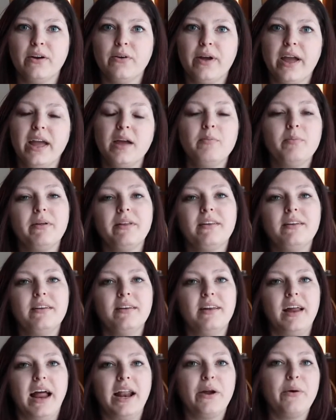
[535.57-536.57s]
okay, but
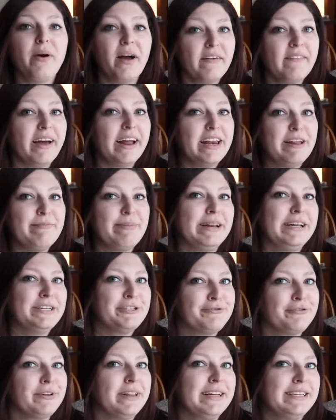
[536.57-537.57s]
I don't have anybody
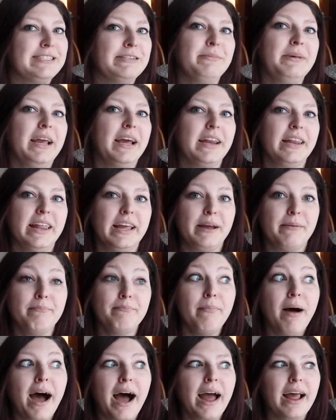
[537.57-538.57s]
to relate to me on like
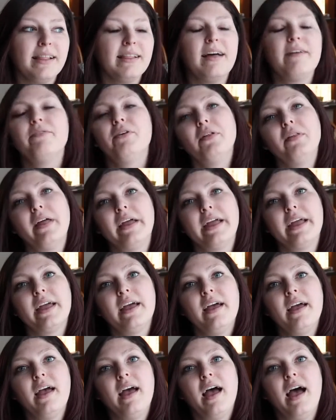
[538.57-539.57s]
my level. Like,